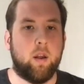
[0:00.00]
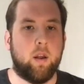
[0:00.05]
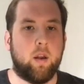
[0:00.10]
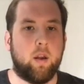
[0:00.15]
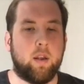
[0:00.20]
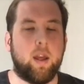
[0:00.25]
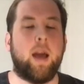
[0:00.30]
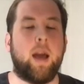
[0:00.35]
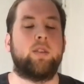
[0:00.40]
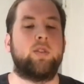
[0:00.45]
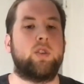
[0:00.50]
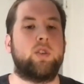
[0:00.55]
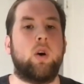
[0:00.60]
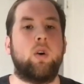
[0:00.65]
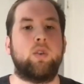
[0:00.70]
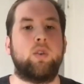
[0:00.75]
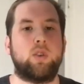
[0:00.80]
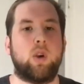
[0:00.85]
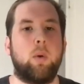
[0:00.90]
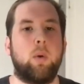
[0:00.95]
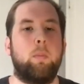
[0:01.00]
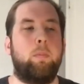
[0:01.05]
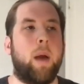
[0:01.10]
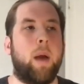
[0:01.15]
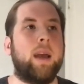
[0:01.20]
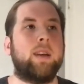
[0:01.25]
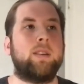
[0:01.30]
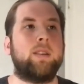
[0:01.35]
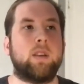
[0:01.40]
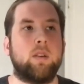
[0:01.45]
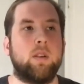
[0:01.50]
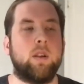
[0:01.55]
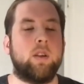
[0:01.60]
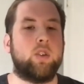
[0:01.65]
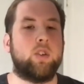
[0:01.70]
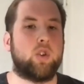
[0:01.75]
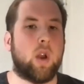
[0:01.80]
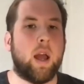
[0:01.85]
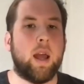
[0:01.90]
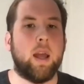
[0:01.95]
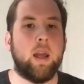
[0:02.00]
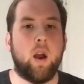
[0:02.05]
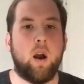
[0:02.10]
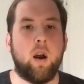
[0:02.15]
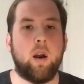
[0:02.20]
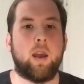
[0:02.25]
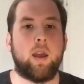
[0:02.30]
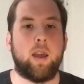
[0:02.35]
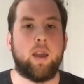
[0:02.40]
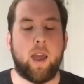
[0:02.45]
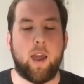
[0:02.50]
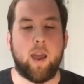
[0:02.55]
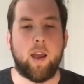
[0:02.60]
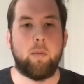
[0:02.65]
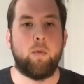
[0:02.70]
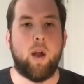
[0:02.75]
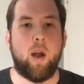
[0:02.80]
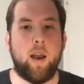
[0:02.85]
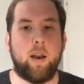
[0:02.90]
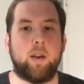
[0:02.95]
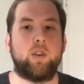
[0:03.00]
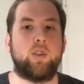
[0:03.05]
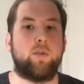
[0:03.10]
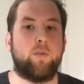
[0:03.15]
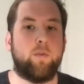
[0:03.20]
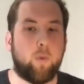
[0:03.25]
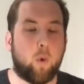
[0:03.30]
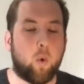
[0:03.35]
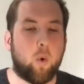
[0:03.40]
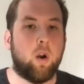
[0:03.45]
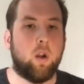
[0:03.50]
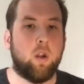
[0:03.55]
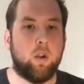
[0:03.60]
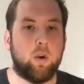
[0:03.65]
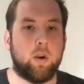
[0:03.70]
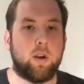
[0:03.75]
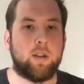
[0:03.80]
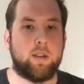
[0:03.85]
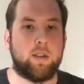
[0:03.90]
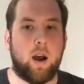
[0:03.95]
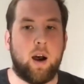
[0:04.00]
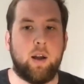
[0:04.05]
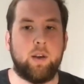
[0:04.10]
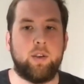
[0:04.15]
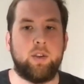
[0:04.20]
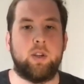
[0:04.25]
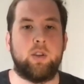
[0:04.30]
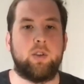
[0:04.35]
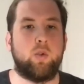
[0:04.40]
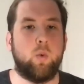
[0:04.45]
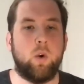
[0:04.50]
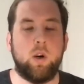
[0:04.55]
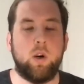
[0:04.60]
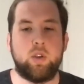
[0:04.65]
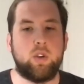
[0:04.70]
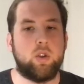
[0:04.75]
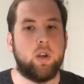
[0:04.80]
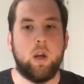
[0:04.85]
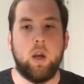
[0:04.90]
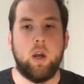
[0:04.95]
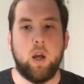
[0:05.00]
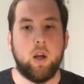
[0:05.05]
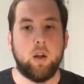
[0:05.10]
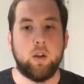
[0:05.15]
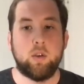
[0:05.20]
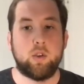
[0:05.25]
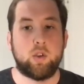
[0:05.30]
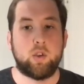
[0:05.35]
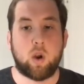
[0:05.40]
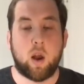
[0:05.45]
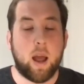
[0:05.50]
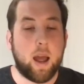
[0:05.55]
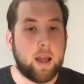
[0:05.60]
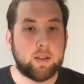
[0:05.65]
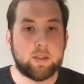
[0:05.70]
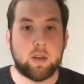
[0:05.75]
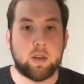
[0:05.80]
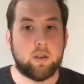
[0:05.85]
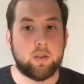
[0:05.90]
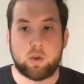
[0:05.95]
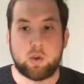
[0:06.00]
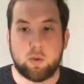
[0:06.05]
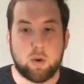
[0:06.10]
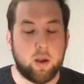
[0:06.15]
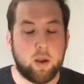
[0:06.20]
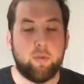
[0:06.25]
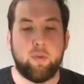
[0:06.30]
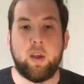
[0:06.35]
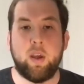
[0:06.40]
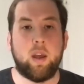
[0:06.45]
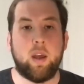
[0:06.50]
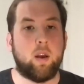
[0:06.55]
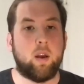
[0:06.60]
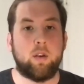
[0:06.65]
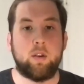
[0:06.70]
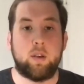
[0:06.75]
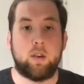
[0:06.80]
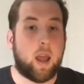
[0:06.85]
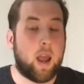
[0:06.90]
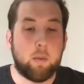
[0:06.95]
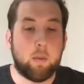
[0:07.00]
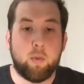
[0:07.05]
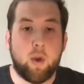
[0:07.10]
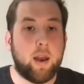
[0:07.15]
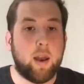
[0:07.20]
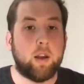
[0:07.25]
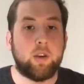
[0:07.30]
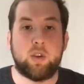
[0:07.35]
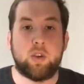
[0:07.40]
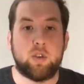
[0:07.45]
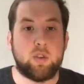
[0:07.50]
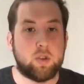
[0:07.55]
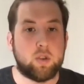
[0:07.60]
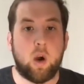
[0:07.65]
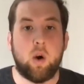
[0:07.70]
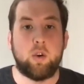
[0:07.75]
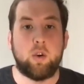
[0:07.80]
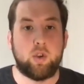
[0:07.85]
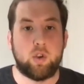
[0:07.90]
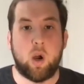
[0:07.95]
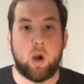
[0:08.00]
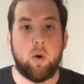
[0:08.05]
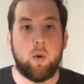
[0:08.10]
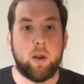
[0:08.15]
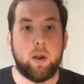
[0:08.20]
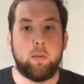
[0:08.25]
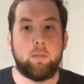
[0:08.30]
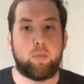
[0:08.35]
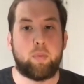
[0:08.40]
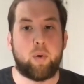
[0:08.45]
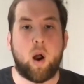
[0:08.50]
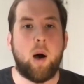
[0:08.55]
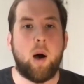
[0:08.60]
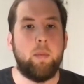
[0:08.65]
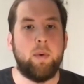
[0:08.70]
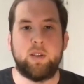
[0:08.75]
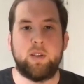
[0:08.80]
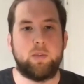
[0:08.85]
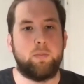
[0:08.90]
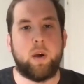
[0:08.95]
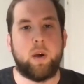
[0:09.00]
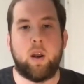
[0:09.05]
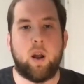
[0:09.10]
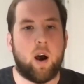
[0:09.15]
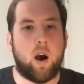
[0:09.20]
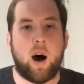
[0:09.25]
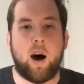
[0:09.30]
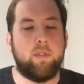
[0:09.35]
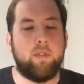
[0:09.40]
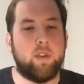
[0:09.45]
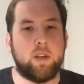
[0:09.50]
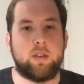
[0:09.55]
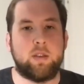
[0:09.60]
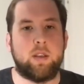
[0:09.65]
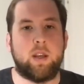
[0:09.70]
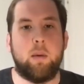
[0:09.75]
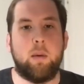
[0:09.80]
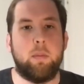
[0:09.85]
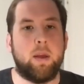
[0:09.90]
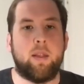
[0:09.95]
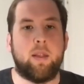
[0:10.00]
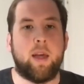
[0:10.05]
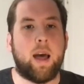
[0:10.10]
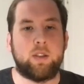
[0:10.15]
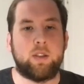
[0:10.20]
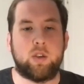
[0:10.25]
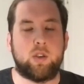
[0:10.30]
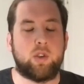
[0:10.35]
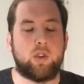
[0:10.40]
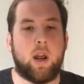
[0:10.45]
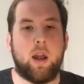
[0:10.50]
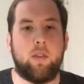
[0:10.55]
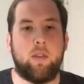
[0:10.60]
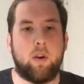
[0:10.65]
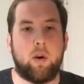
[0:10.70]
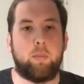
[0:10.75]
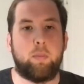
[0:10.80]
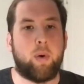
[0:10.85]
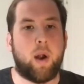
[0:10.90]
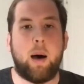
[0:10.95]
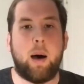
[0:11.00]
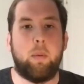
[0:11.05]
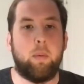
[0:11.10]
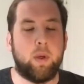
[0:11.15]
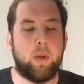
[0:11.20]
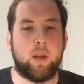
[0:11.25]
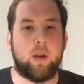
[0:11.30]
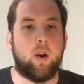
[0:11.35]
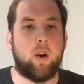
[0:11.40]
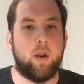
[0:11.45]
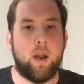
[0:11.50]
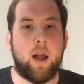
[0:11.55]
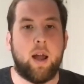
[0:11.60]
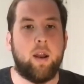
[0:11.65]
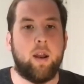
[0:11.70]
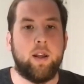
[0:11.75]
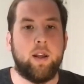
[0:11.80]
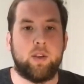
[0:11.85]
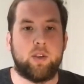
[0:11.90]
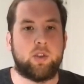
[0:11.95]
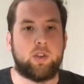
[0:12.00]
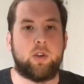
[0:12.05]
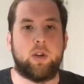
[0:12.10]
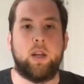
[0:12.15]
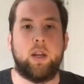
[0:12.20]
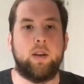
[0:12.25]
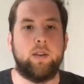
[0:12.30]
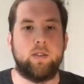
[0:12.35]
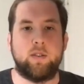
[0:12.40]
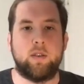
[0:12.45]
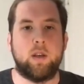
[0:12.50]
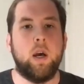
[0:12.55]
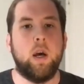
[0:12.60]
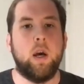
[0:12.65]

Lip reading: Yeah, so basically Trae Young and Cam Reddish for Luka Doncic, which Trae's terrific. Cam Reddish is showing promise, but obviously, I mean, that's a trade that'll probably go down in history as